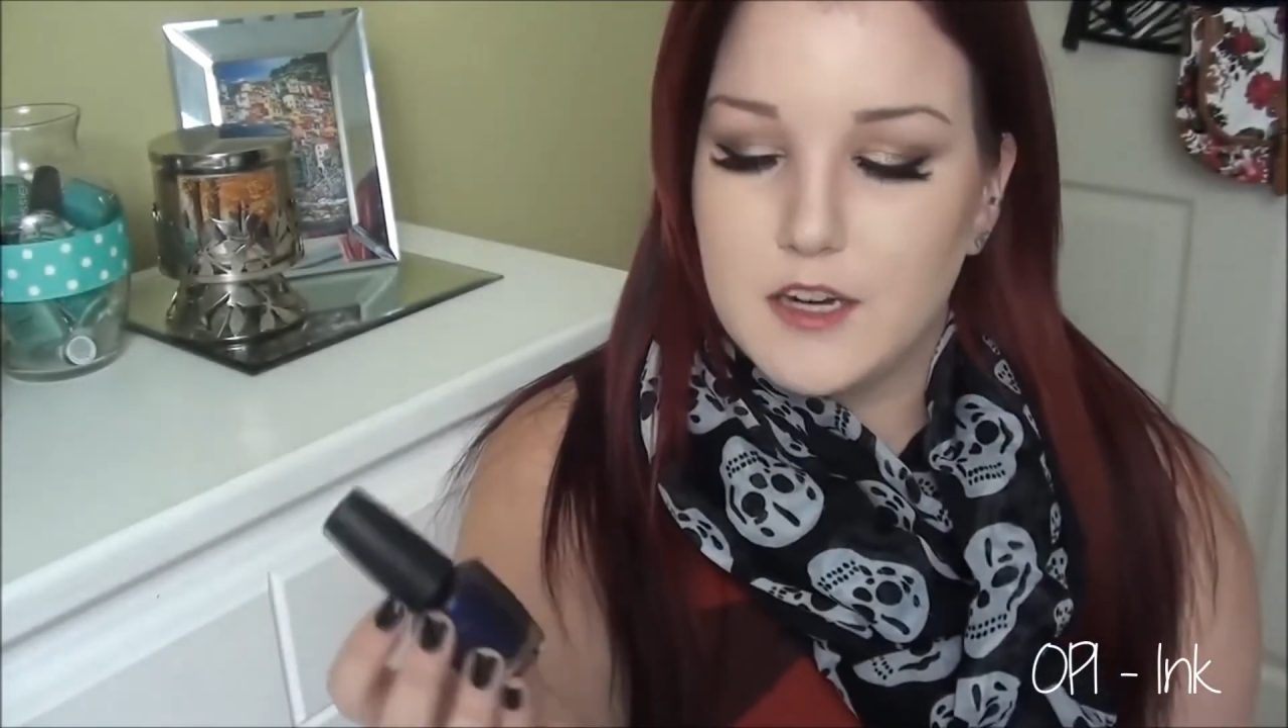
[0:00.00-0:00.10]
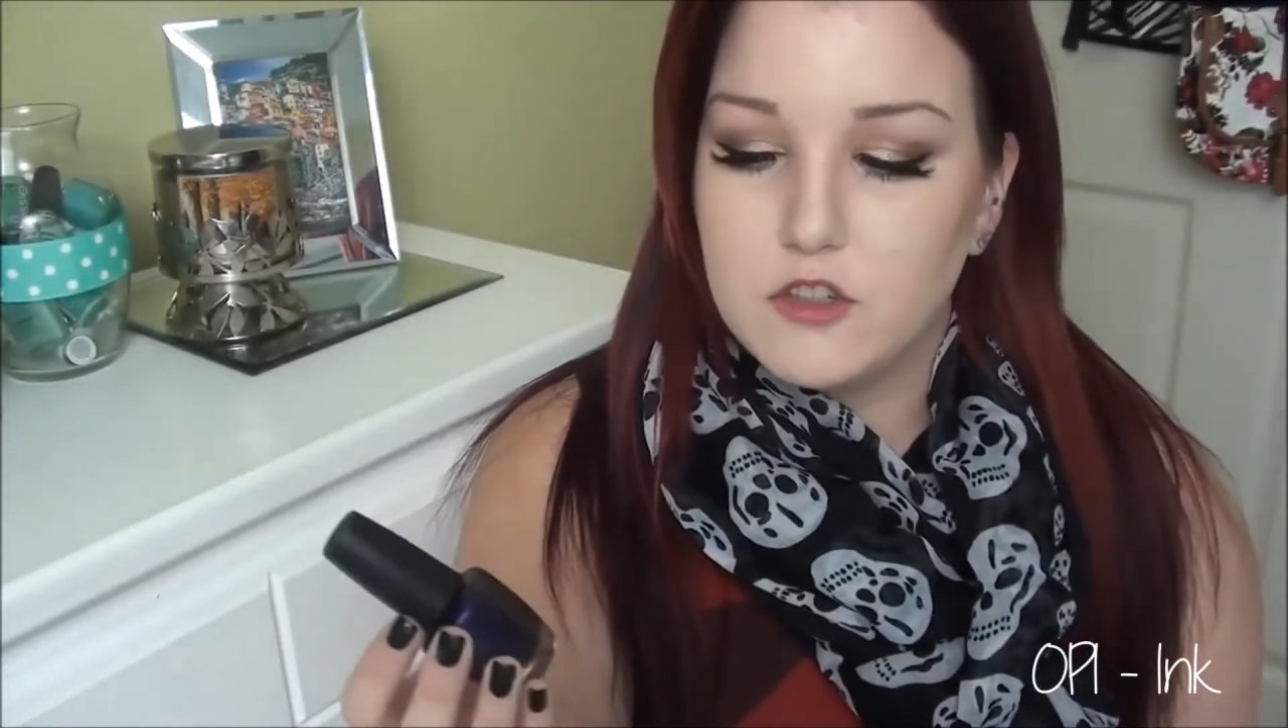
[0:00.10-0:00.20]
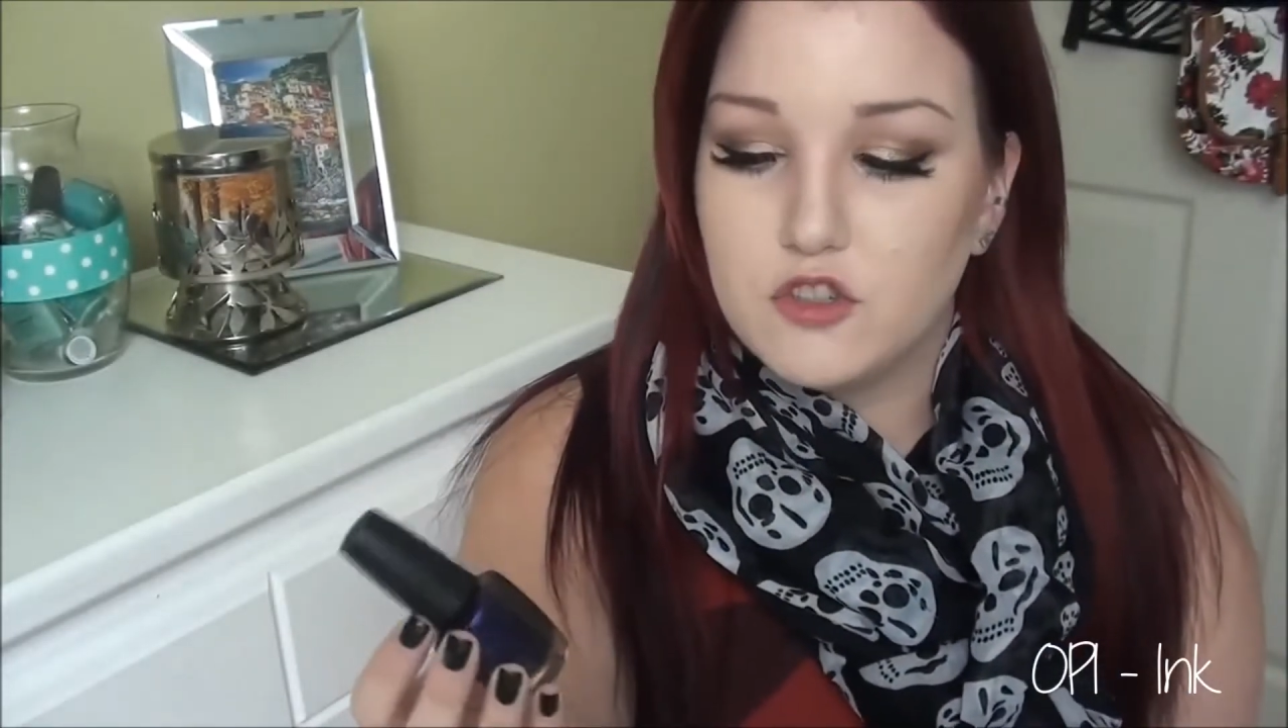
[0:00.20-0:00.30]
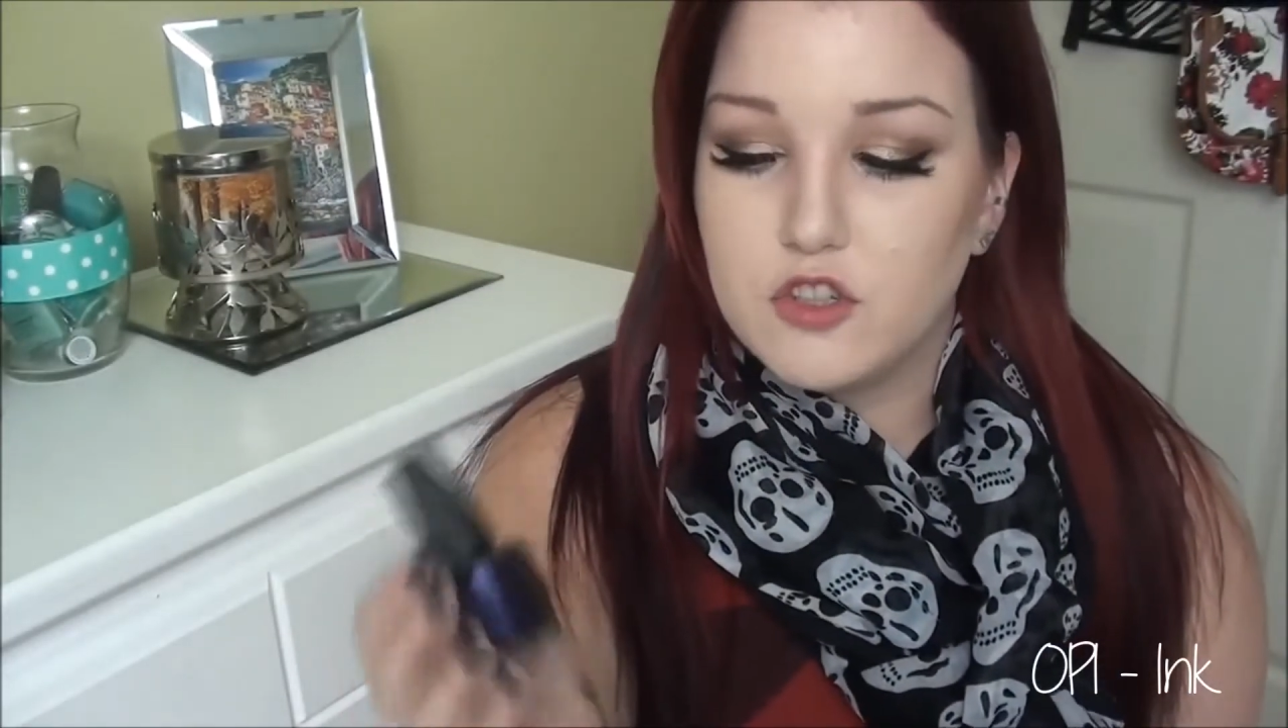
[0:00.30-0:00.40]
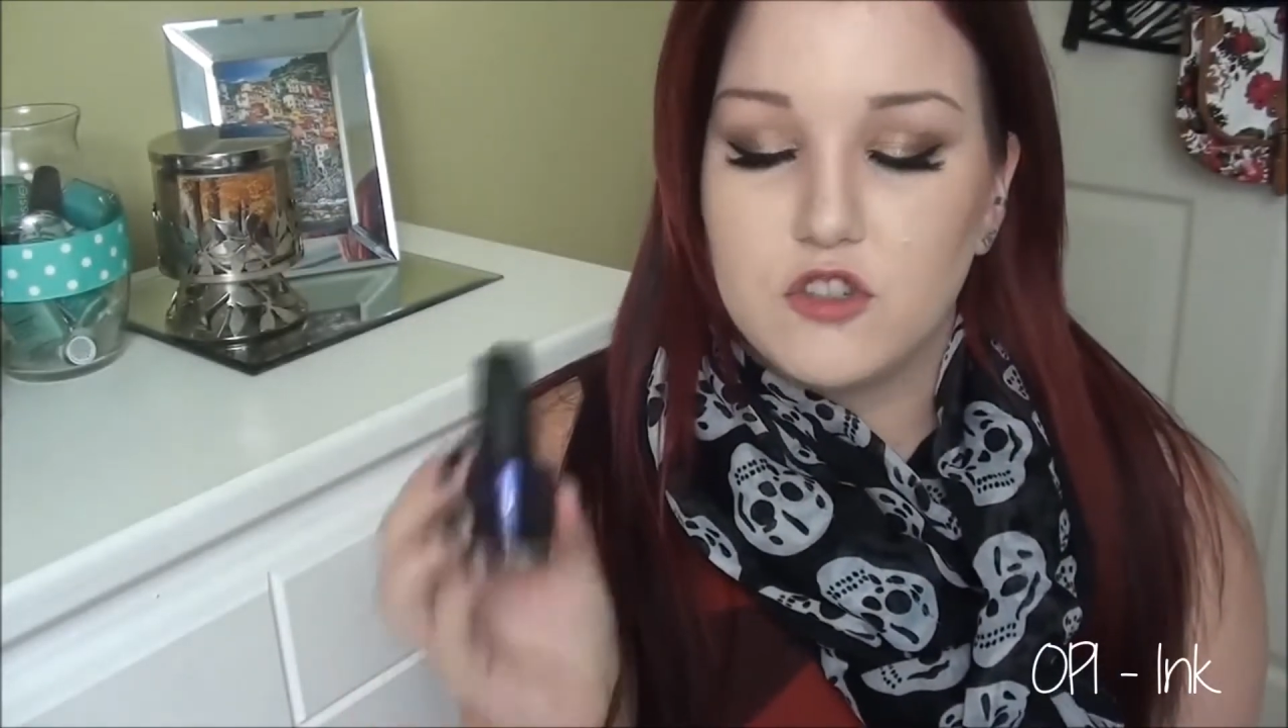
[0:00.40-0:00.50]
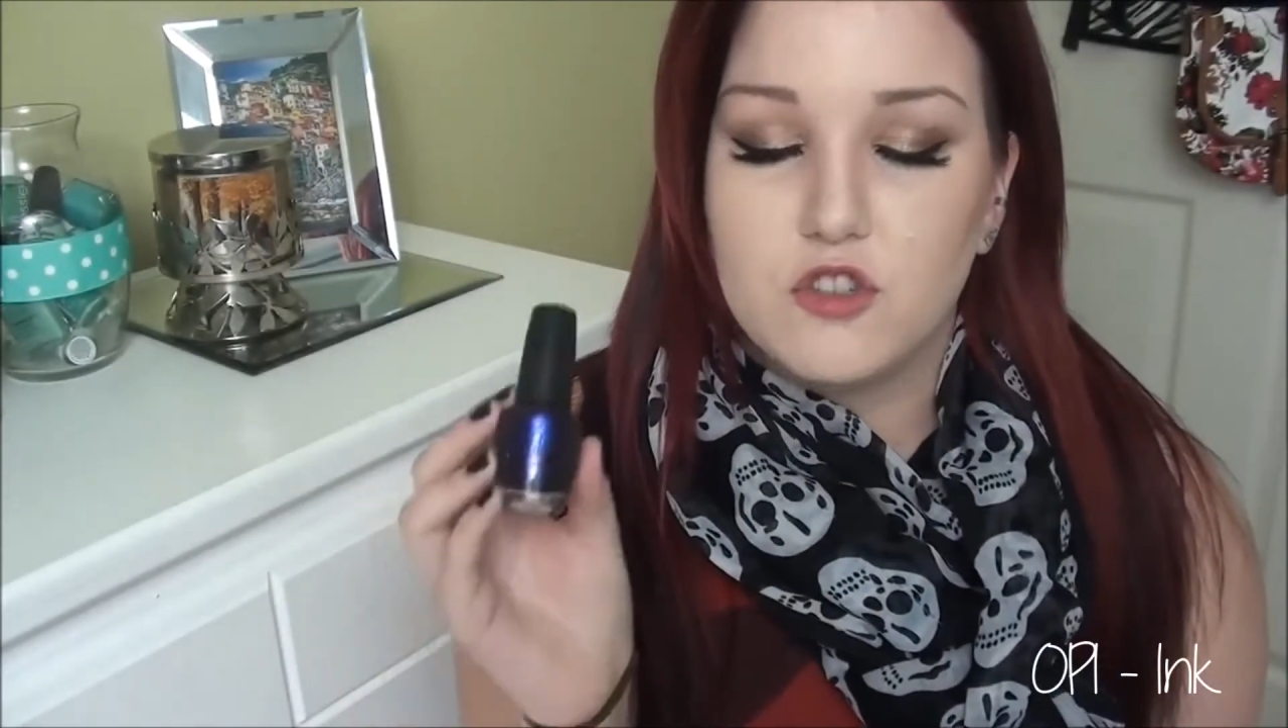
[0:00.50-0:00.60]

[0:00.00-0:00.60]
and it's just